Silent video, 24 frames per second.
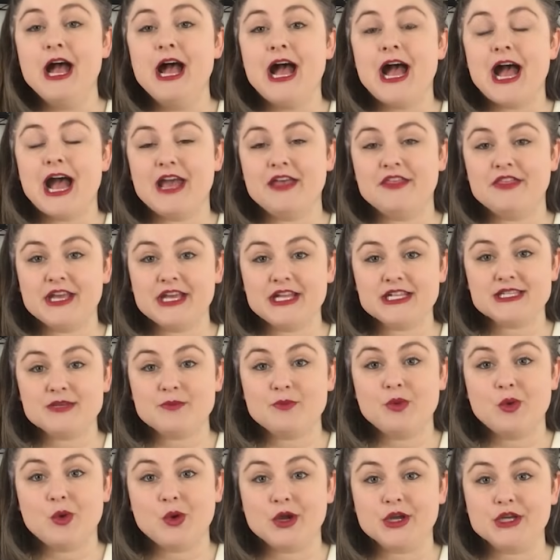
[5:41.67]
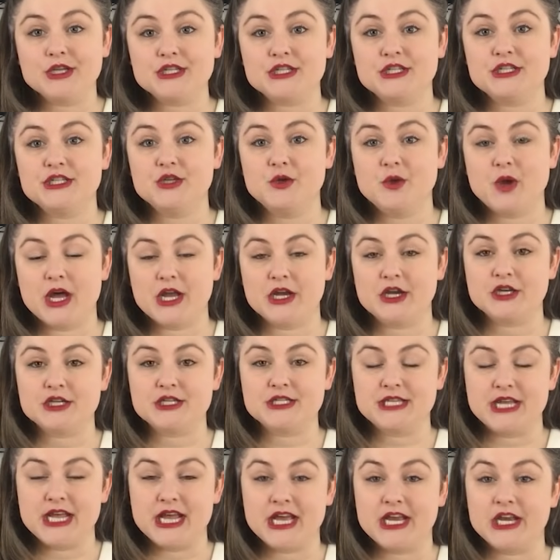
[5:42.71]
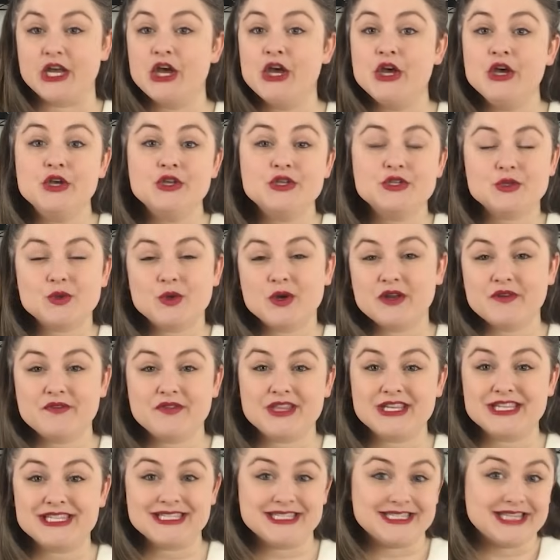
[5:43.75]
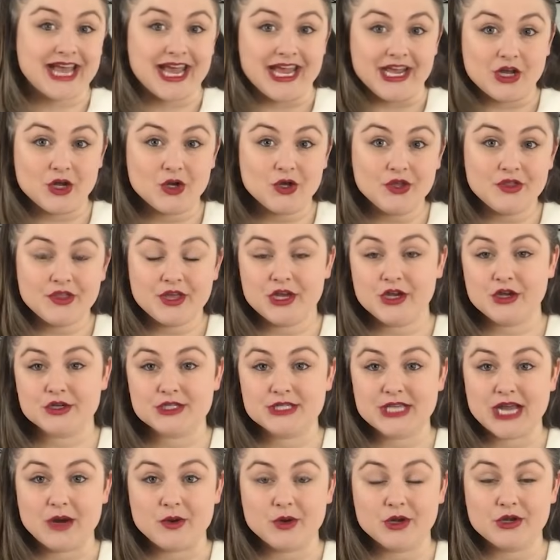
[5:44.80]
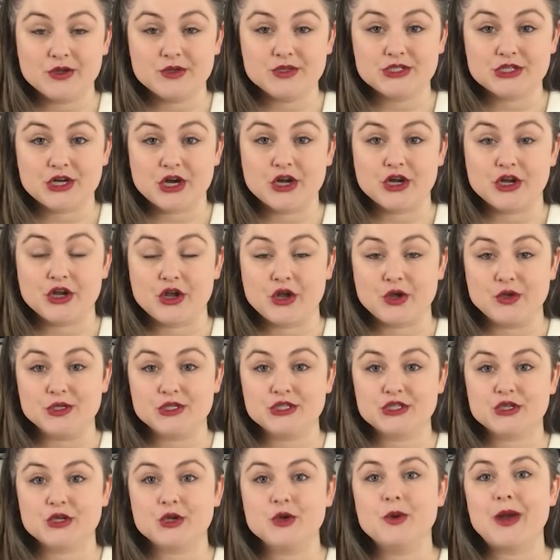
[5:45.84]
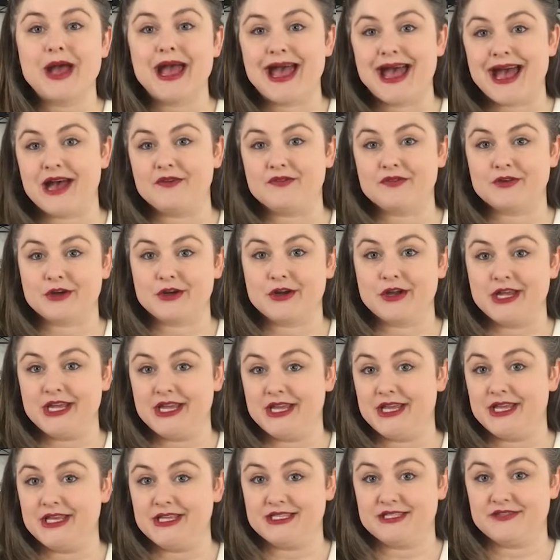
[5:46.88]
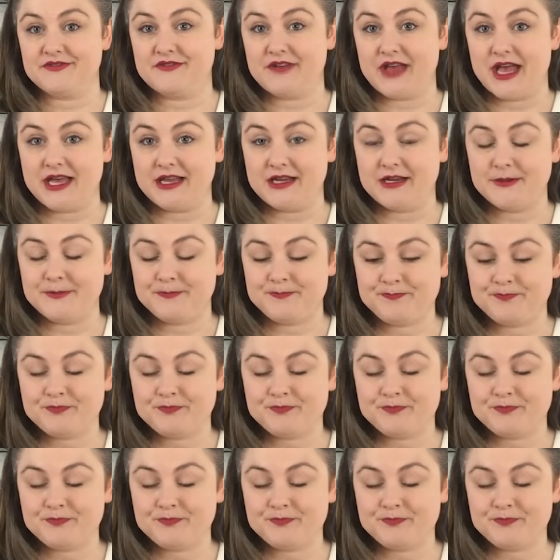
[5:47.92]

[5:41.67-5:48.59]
I think it's important to understand sort of the cycle that your sourdough starter goes through after it is fed.